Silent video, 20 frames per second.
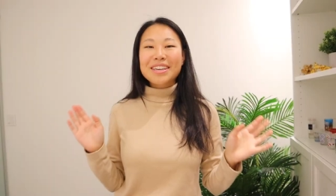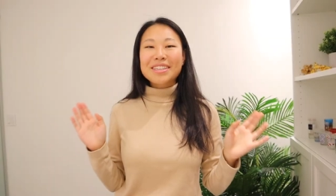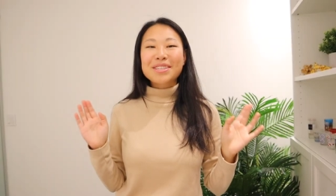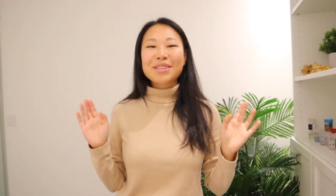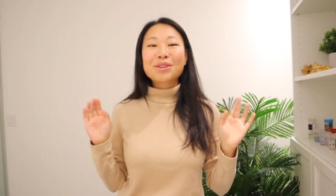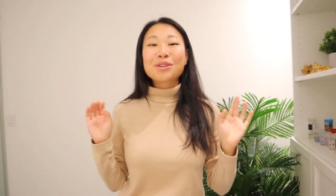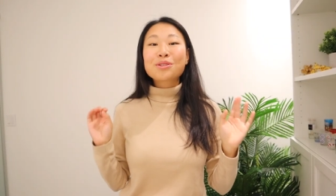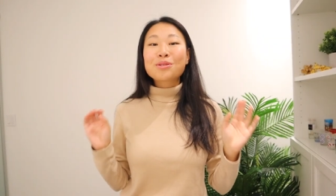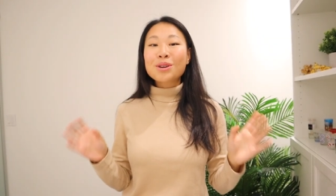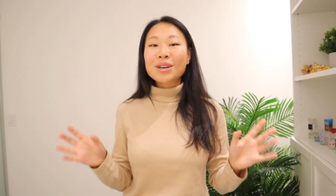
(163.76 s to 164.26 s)
Okay,
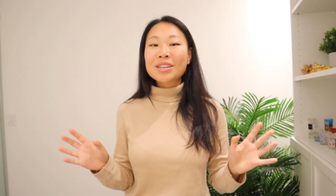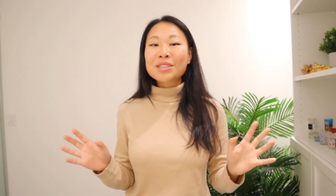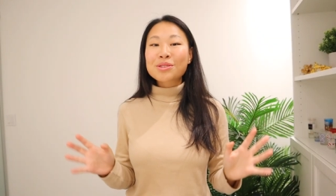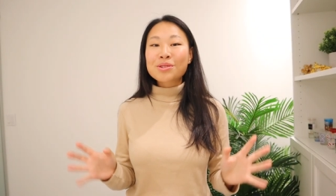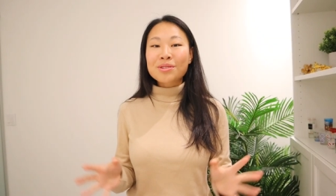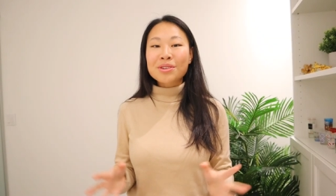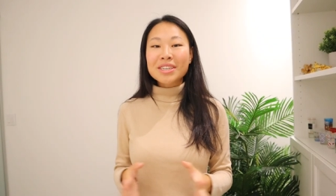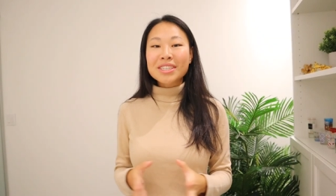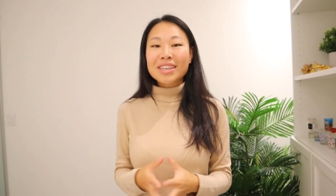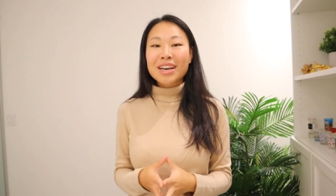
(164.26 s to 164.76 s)
so quick
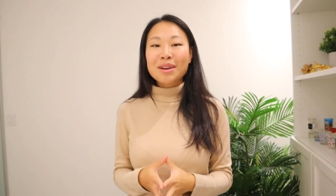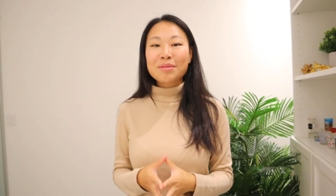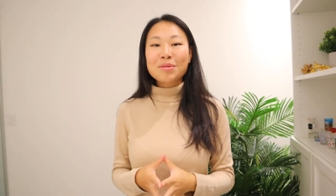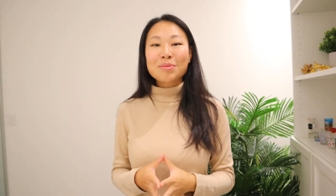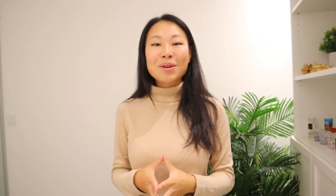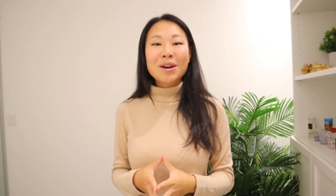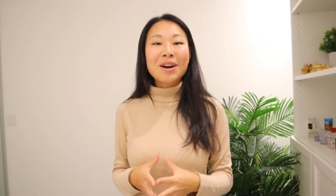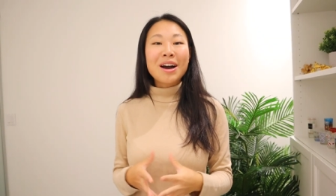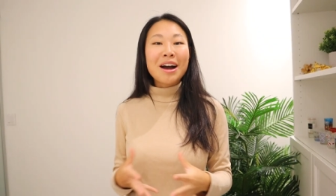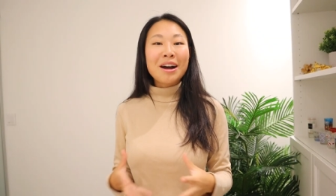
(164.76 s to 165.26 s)
story time
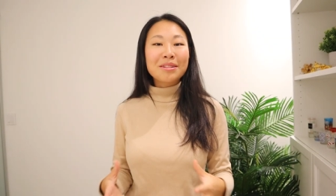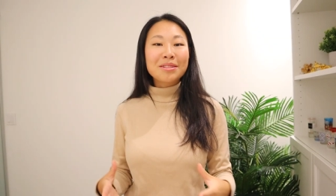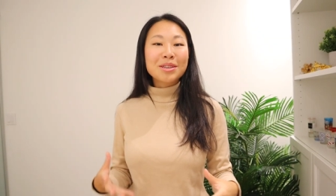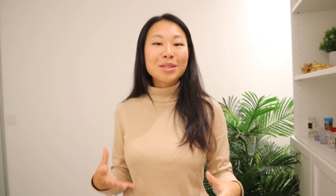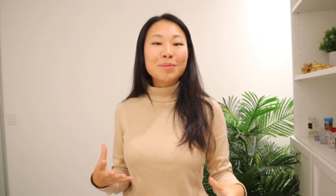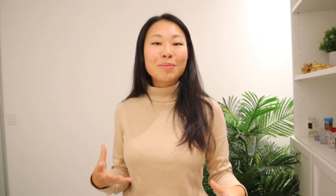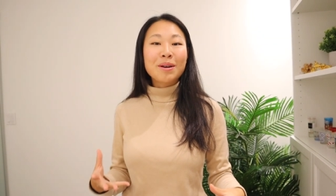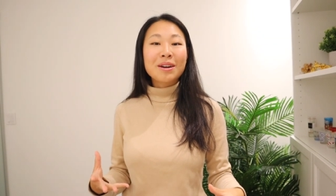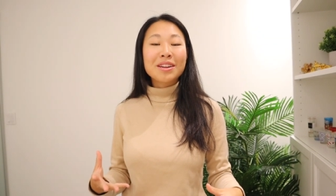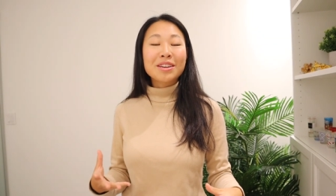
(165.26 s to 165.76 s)
about how
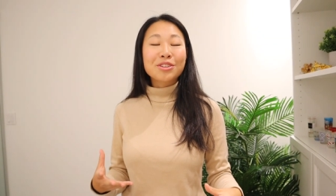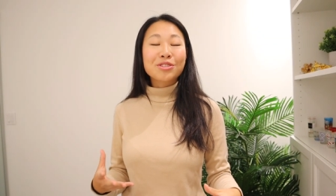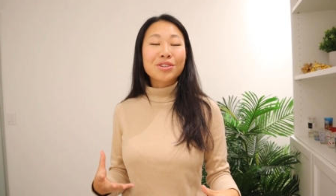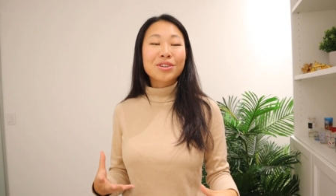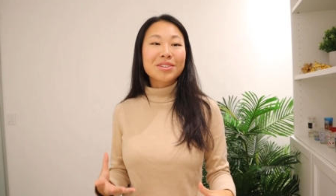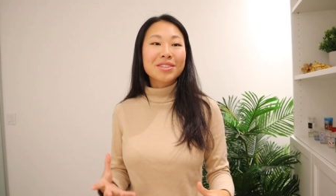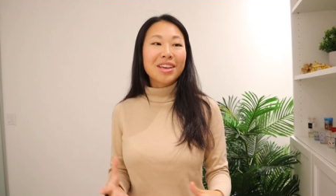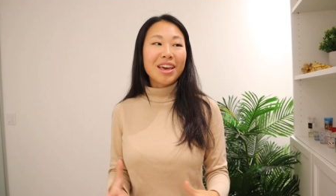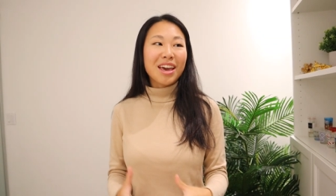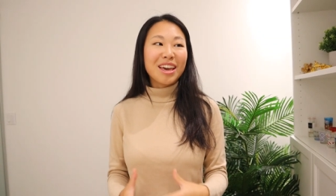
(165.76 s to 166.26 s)
these putting
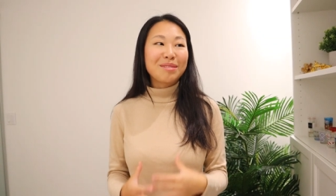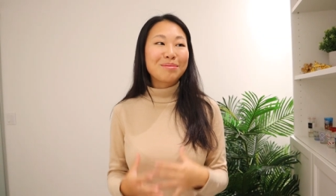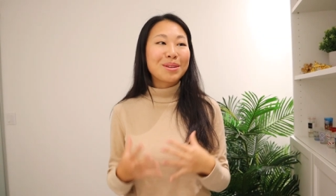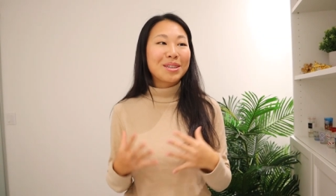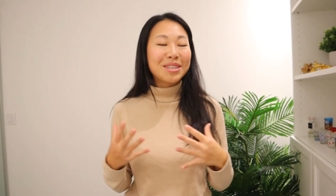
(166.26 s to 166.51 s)
drills came